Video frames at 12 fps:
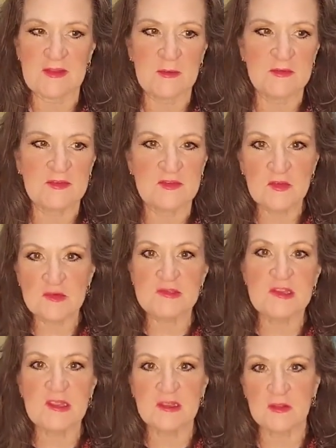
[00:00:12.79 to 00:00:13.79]
I was
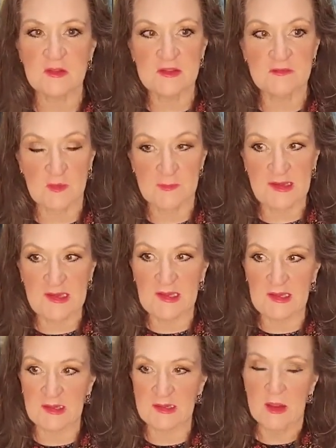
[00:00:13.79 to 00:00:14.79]
searching and looking for
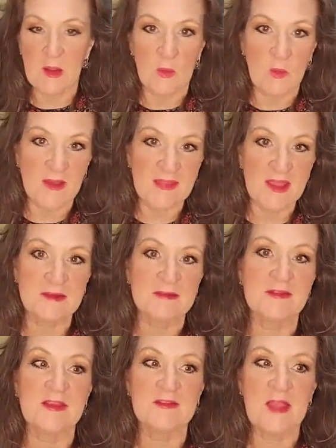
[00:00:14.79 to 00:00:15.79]
meaning and why the heck
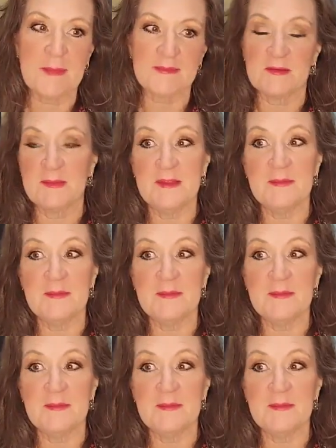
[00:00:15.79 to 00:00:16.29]
did this happen to me?